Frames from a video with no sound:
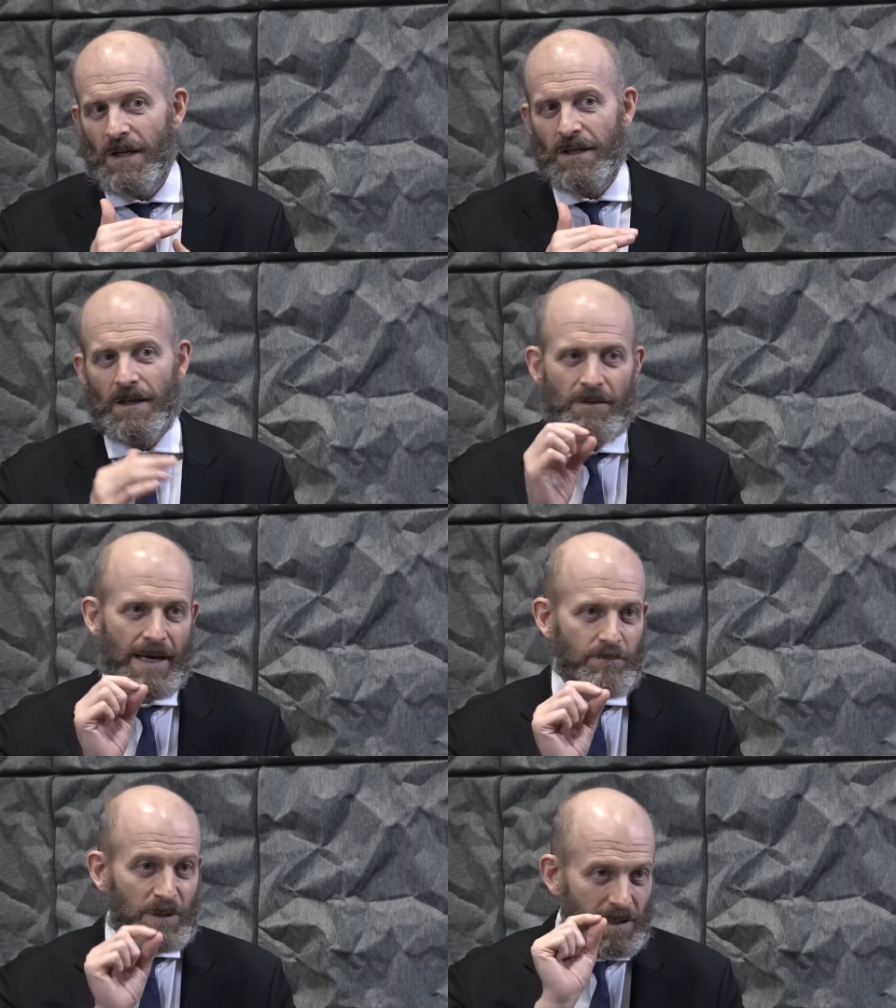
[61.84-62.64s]
that
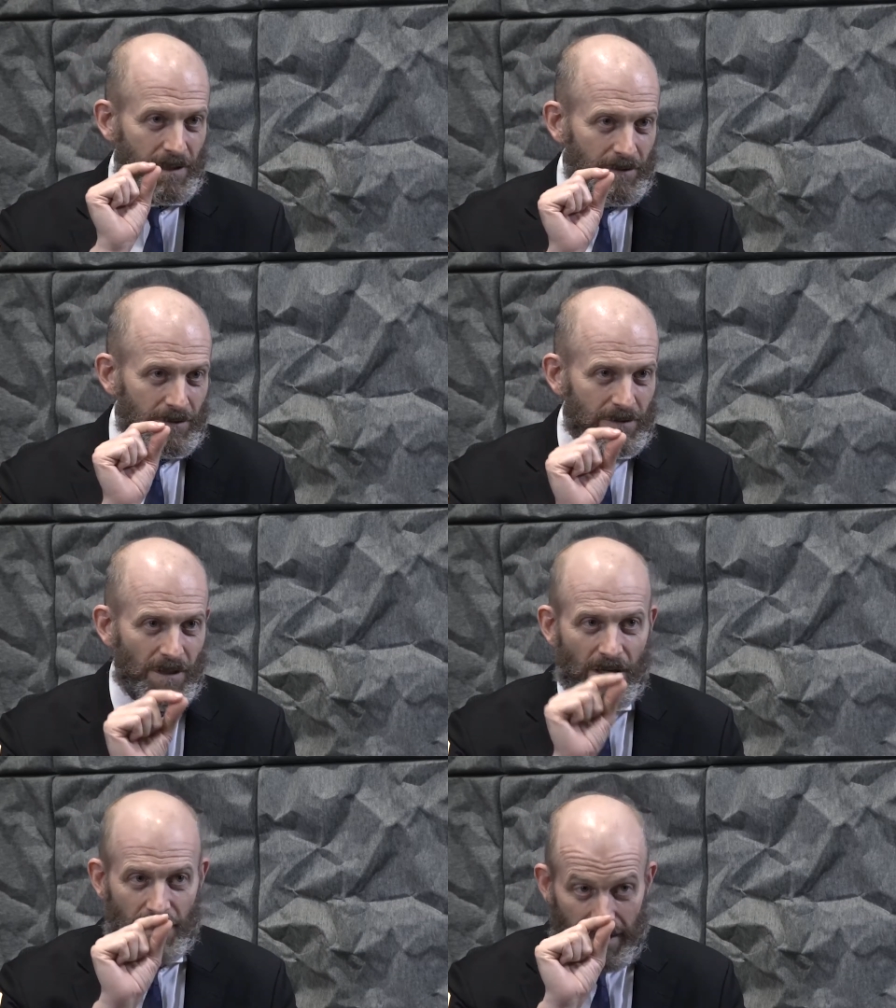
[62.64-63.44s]
that particular
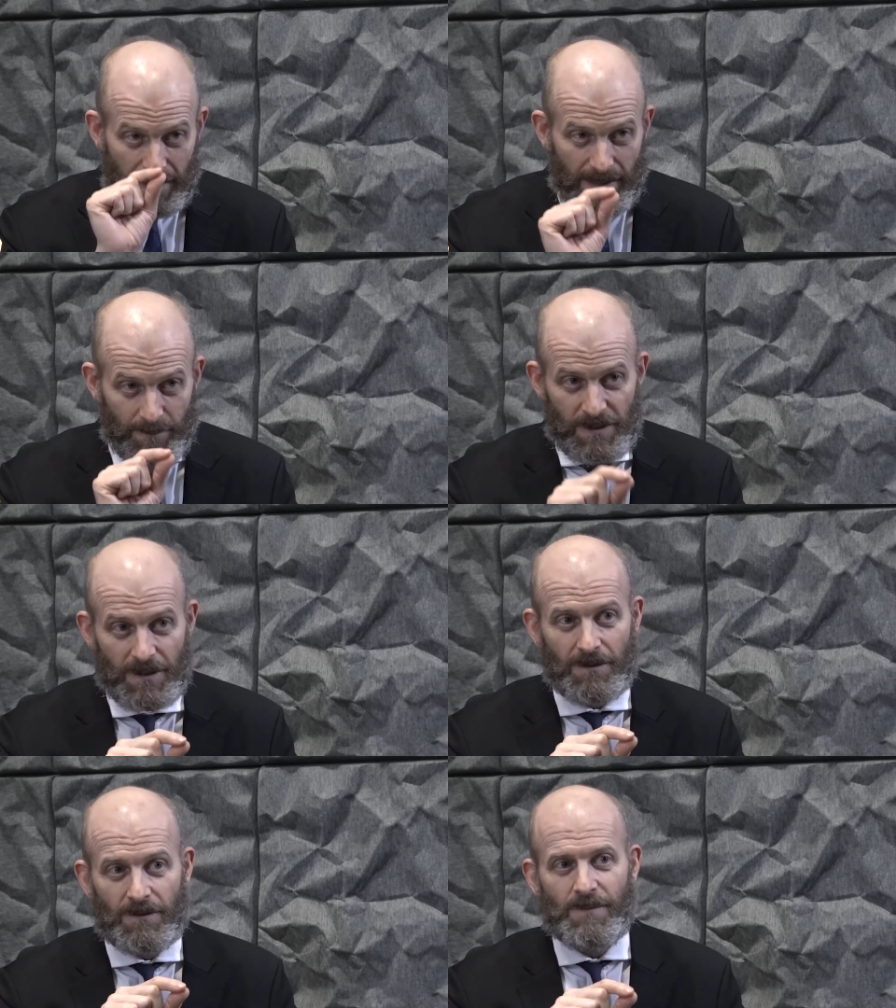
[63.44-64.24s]
stock and that
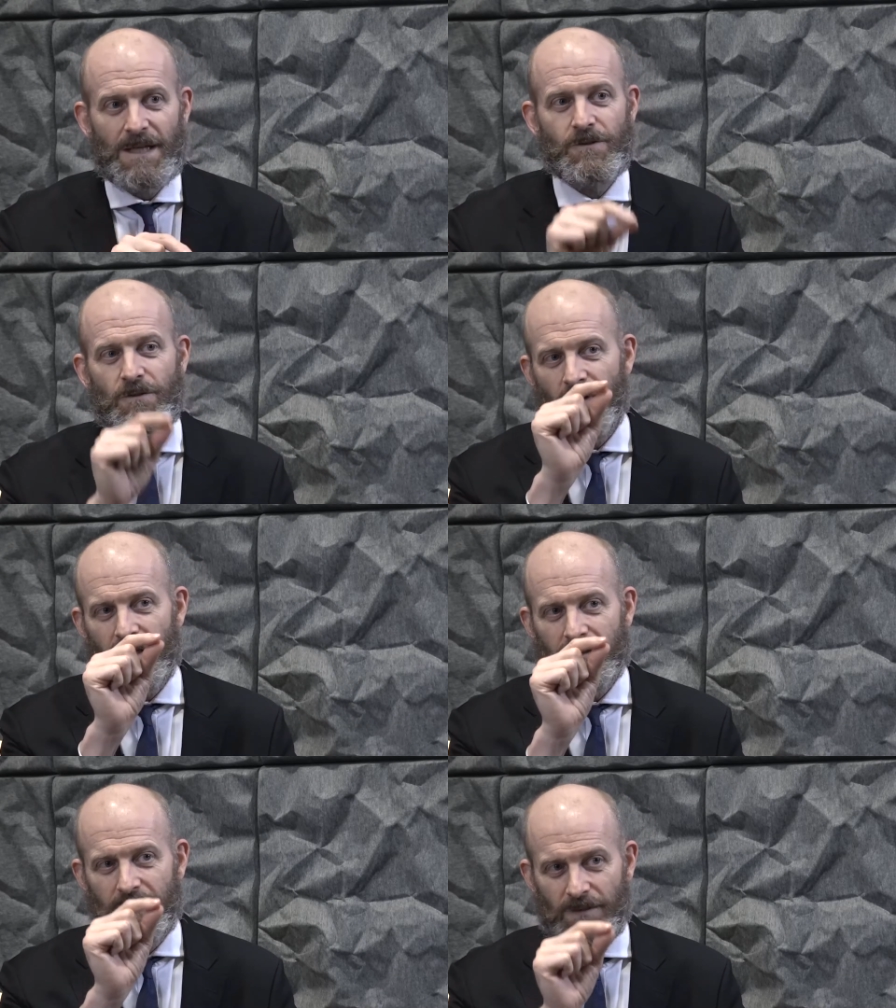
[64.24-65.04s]
particular measure
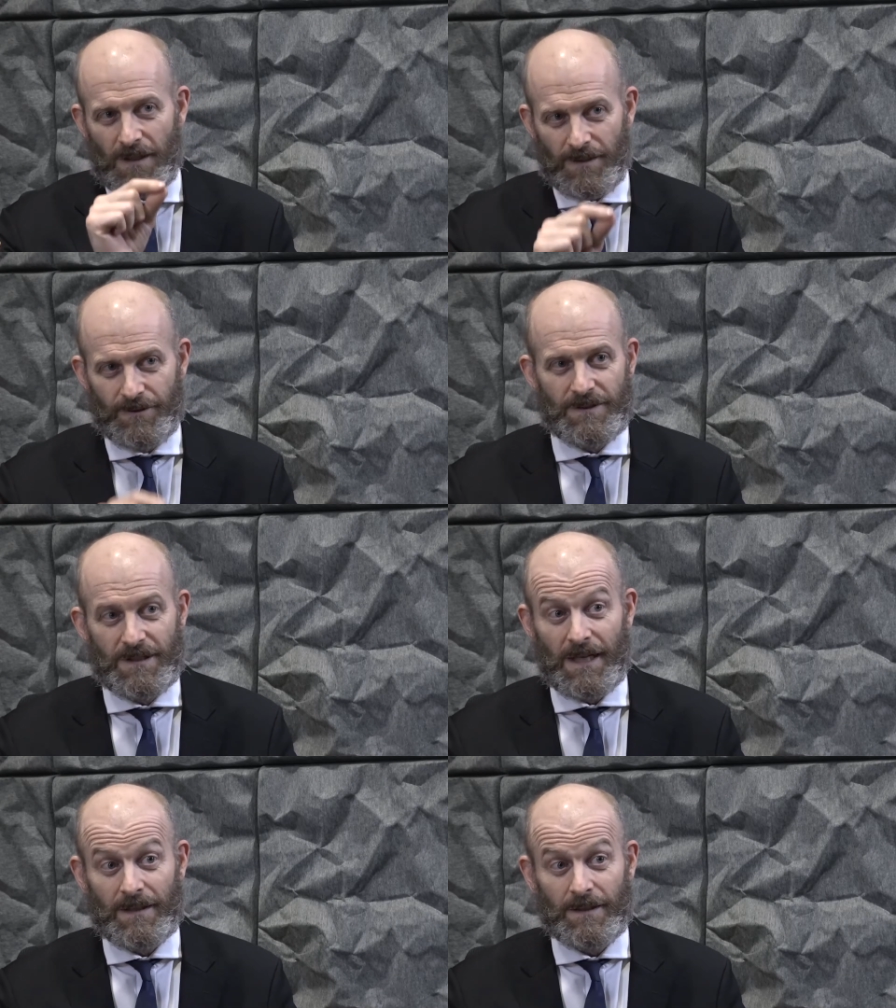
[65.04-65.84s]
relative to others
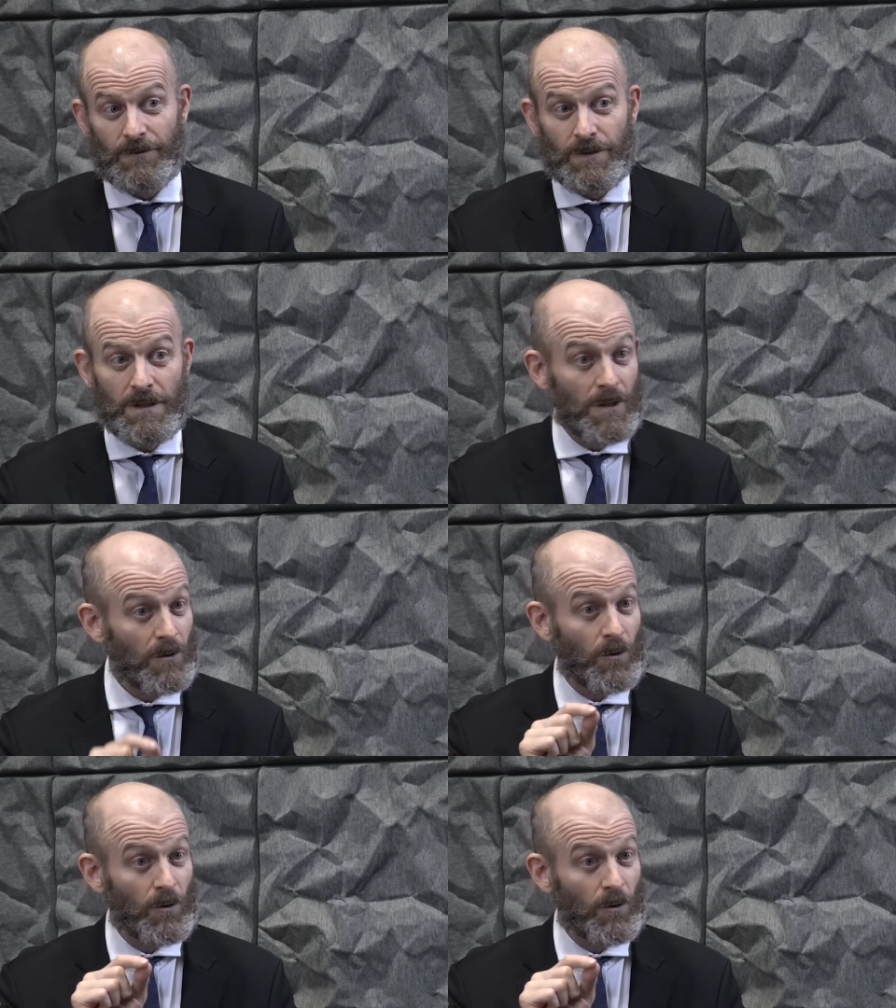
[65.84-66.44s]
in that country